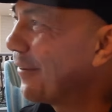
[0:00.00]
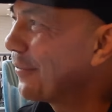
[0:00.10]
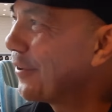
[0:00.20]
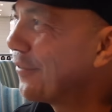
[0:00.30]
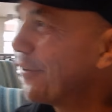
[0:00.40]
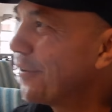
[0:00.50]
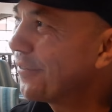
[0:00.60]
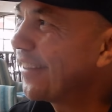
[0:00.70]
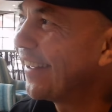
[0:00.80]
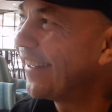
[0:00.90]
I'm
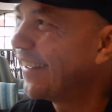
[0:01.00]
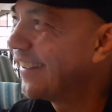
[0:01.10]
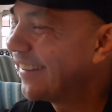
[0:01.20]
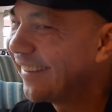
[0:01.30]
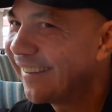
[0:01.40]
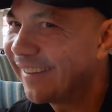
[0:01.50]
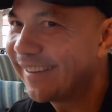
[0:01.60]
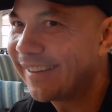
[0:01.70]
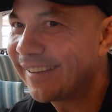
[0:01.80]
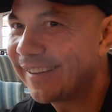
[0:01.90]
involved there. Do you, do you,
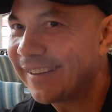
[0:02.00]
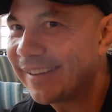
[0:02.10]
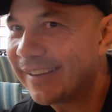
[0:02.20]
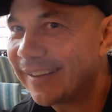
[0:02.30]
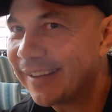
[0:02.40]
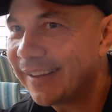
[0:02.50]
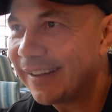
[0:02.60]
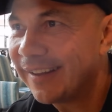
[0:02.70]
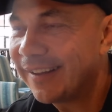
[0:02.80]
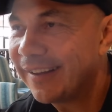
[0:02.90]
go there much to
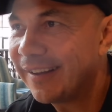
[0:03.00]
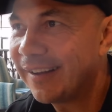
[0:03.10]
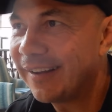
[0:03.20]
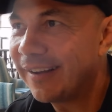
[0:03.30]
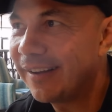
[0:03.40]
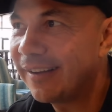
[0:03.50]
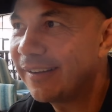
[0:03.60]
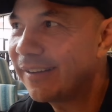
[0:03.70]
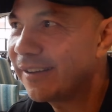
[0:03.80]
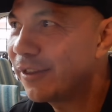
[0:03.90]
Dubai?
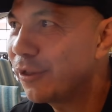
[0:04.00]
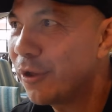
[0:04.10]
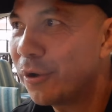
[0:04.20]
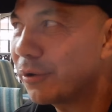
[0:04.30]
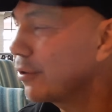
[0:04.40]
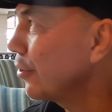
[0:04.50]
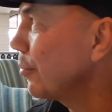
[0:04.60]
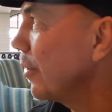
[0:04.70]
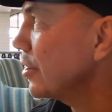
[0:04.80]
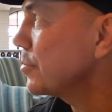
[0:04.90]
Uh, no, not
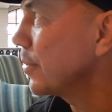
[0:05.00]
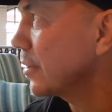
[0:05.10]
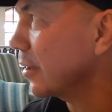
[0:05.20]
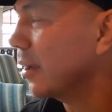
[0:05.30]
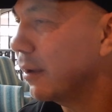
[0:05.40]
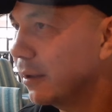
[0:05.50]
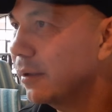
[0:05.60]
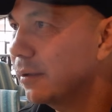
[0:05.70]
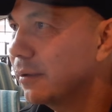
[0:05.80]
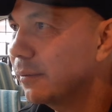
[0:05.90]
much, but
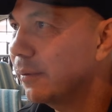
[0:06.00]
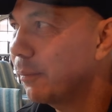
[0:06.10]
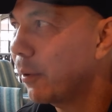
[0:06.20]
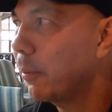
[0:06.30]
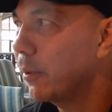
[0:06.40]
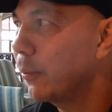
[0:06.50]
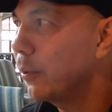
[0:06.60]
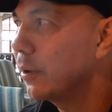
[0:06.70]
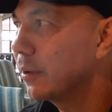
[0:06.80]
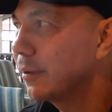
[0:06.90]
uh, probably
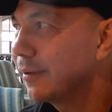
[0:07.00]
will.